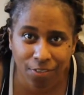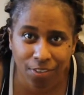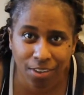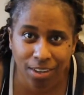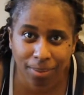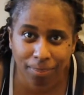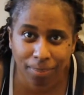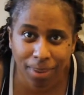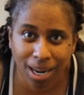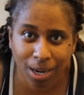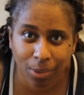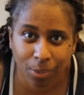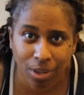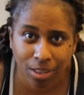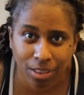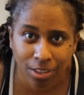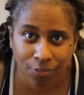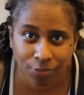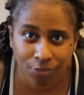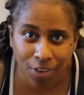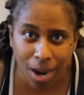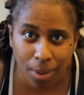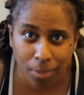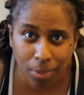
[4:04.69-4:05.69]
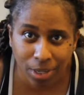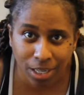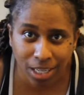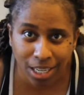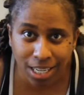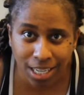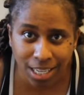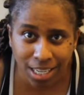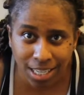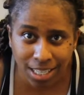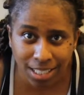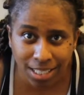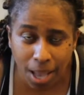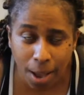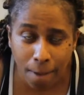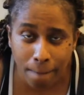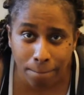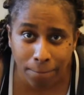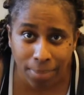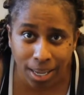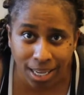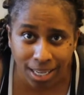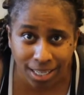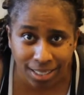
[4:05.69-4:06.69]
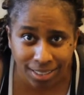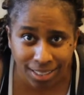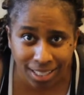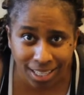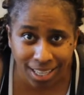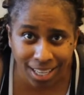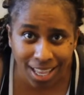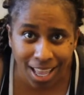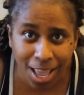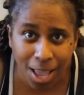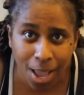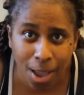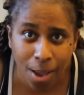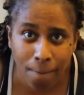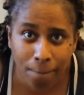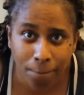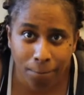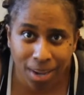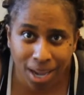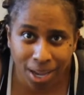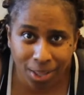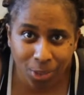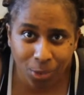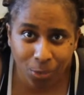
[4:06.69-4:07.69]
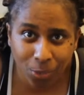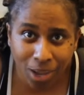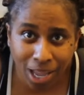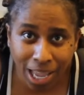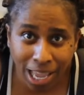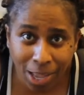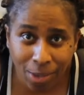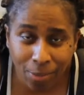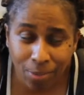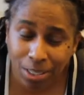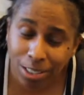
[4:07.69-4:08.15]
And by the way, the fabric is amazing, by the way.